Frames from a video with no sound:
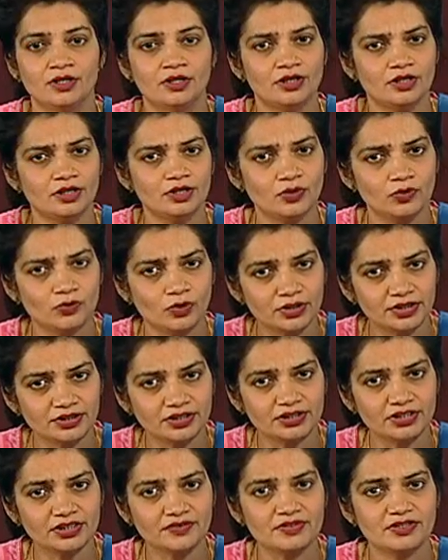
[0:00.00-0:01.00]
In
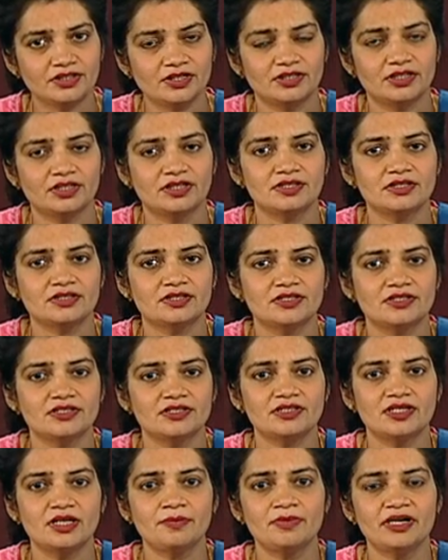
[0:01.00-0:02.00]
qualitative studies,
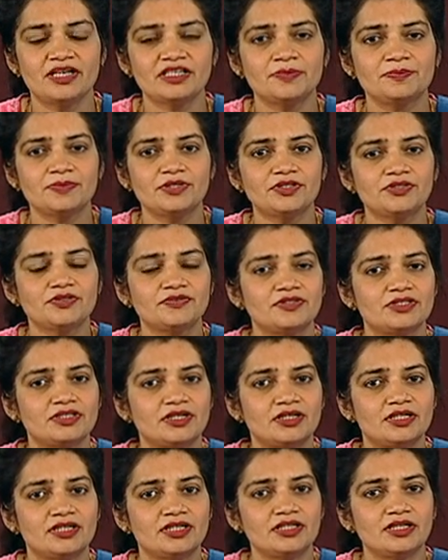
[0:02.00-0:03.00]
some aspects of
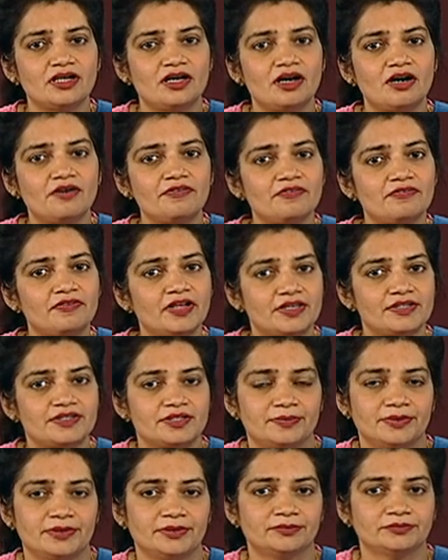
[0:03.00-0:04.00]
study are
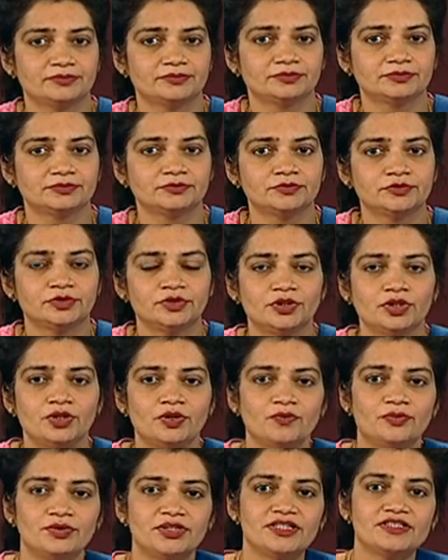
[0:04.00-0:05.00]
flexible.
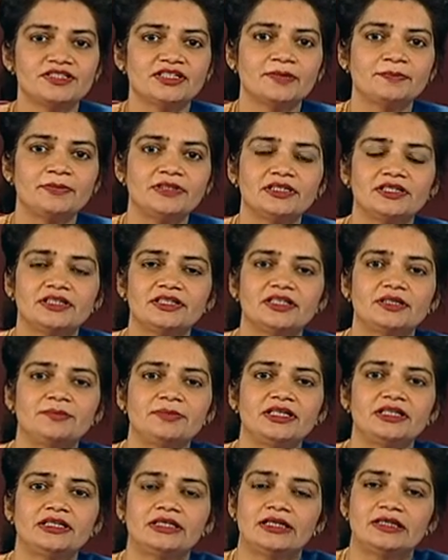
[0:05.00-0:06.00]
For example, there can
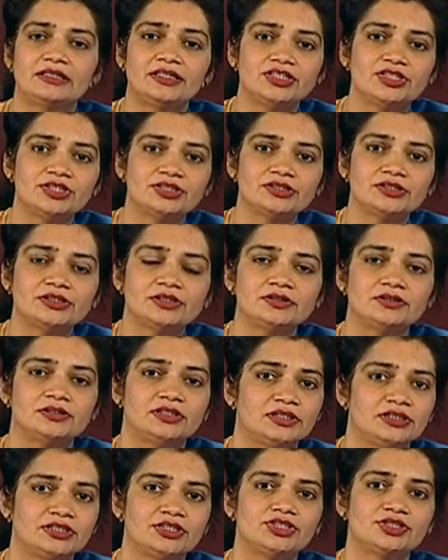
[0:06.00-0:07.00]
be an addition,
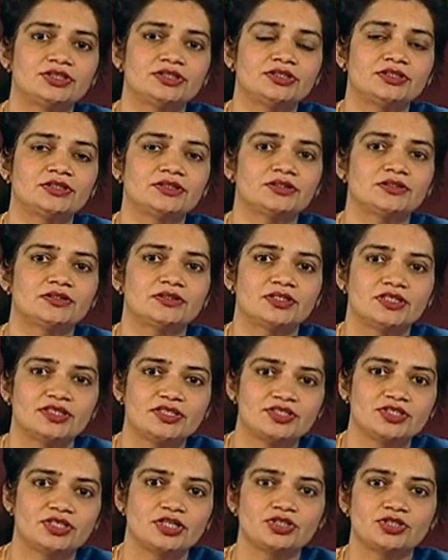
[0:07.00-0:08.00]
deletion,
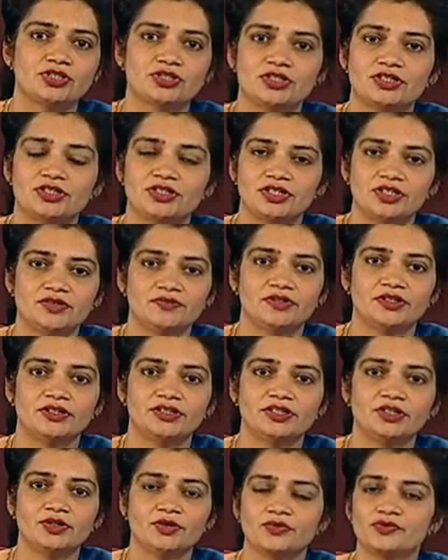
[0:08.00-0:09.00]
restructuring,
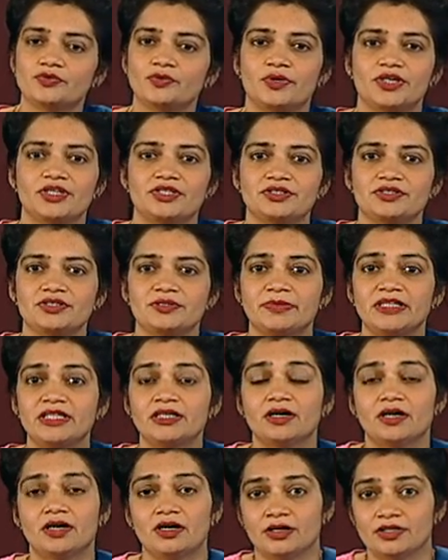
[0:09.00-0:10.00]
rewording of questions being
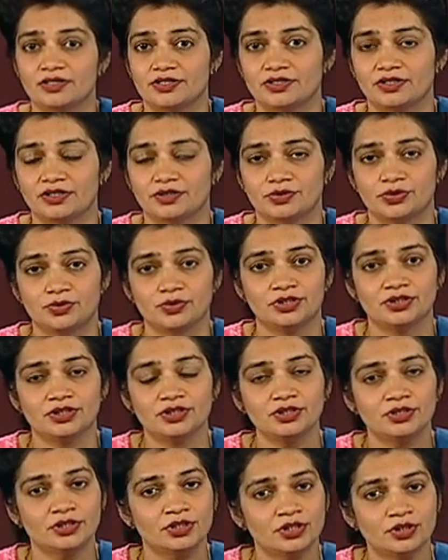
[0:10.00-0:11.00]
asked during
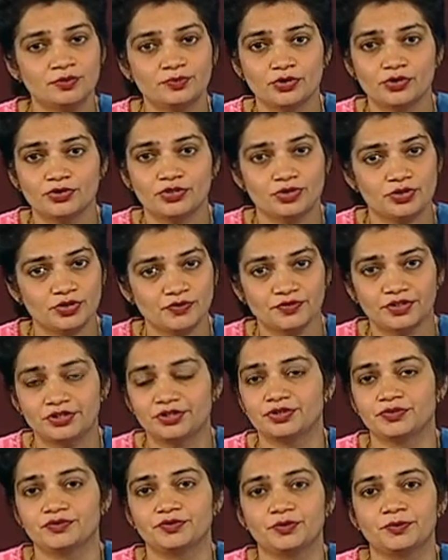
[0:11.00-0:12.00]
the process of
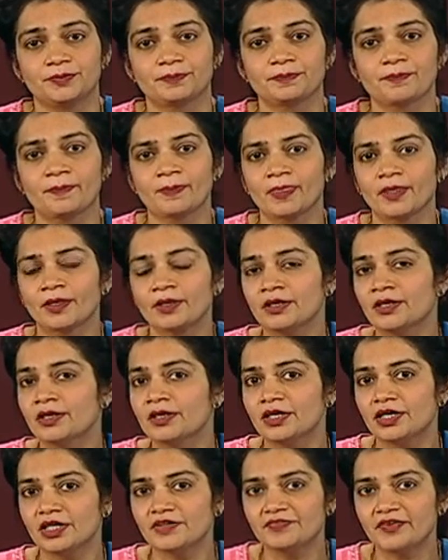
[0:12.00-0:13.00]
interview.
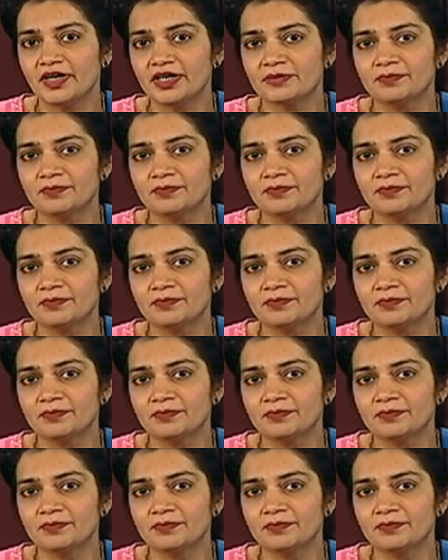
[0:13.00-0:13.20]
In fact,